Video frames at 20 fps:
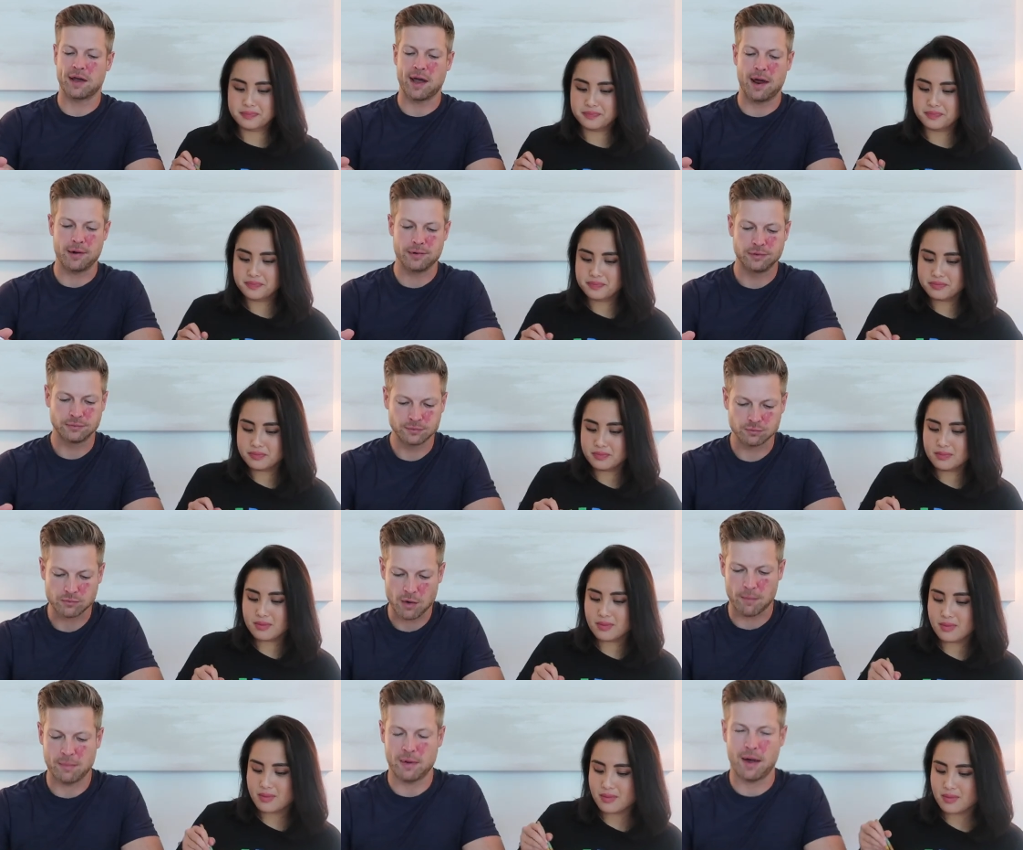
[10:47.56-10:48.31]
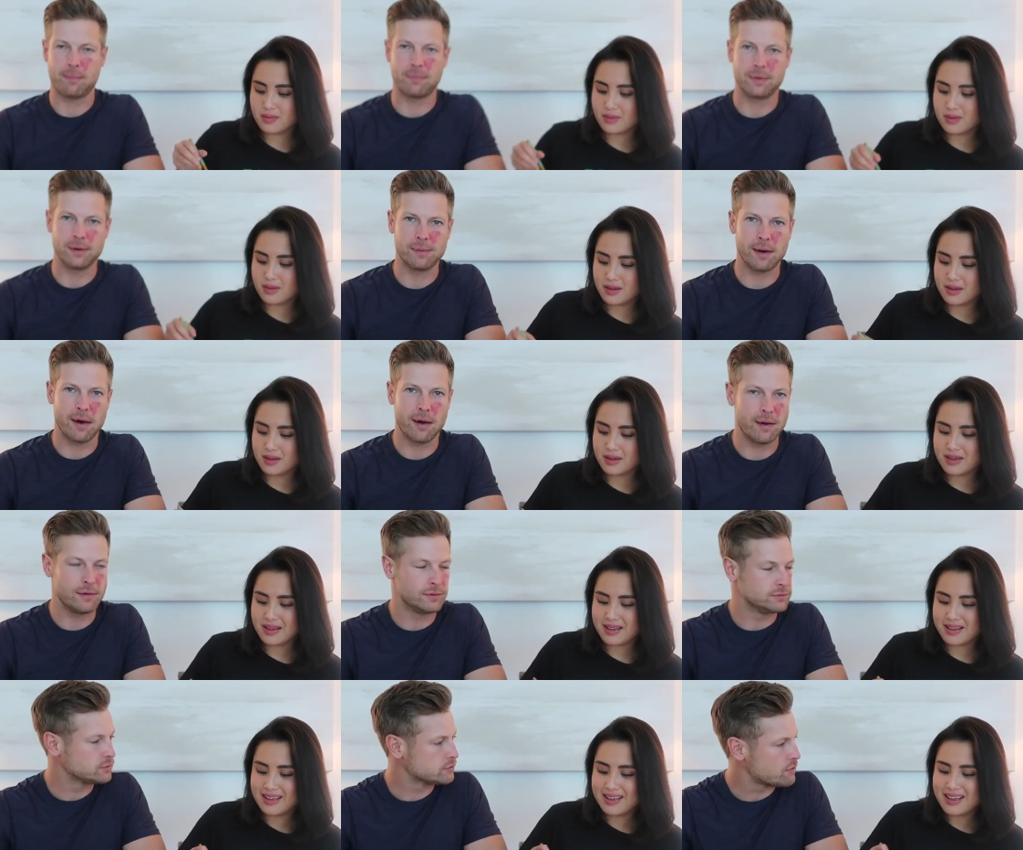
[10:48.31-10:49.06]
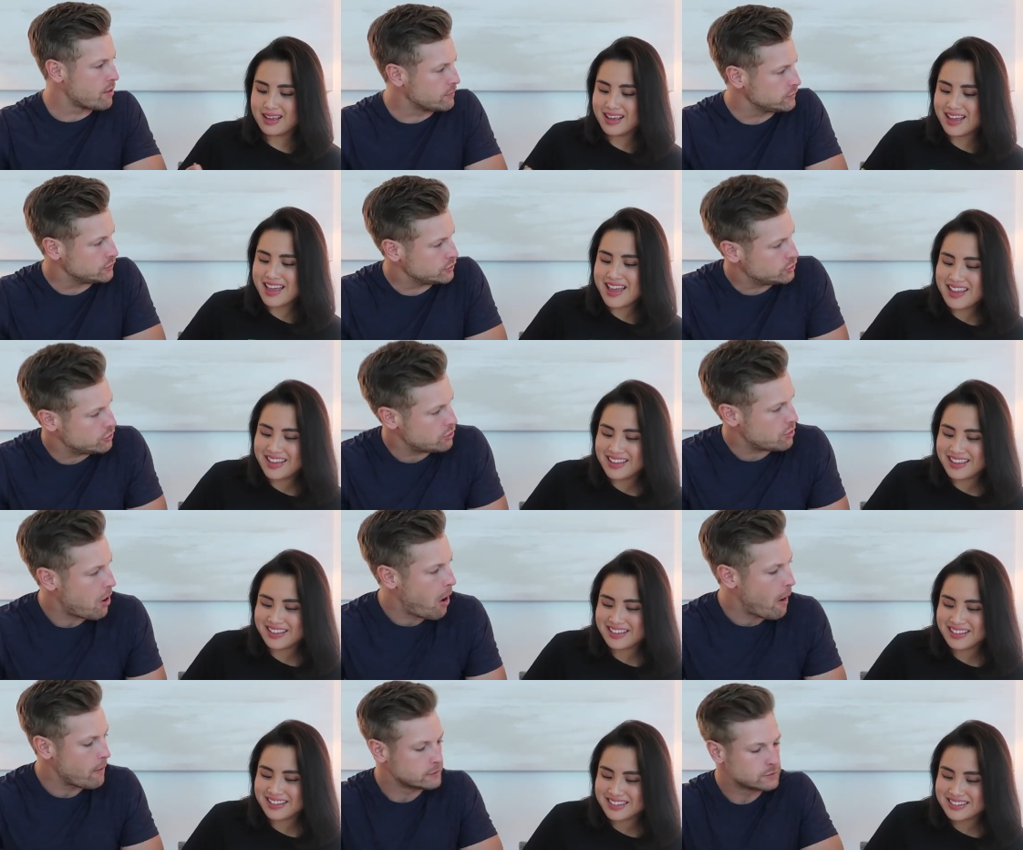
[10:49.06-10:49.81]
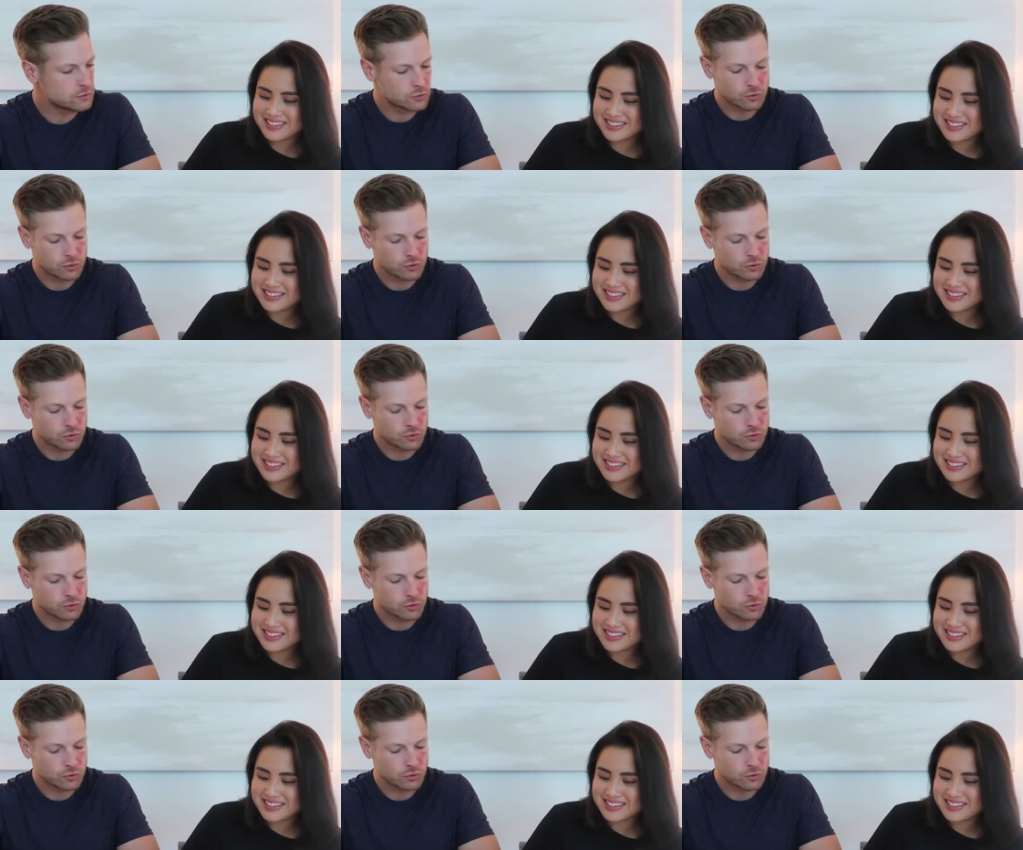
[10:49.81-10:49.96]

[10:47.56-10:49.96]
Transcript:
Speaker 1: again. I'd be happy about it. If you want.